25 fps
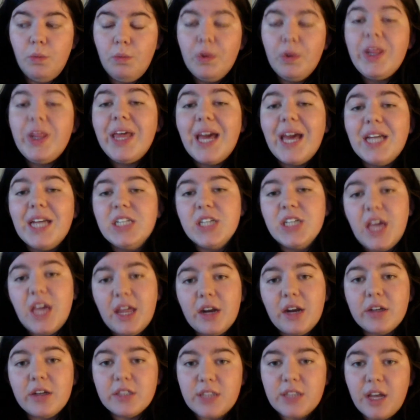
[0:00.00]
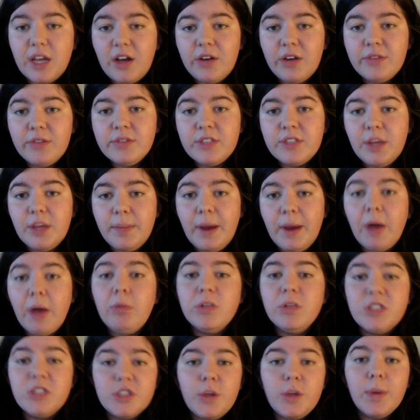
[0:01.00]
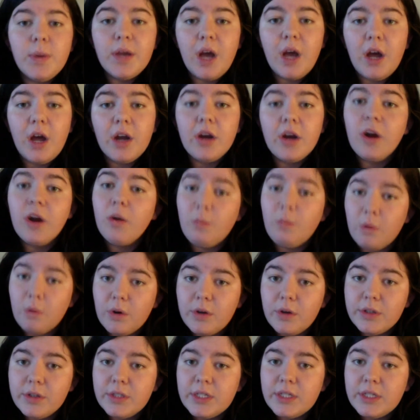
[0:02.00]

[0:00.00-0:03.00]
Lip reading: really educate ourselves about what's going on in our world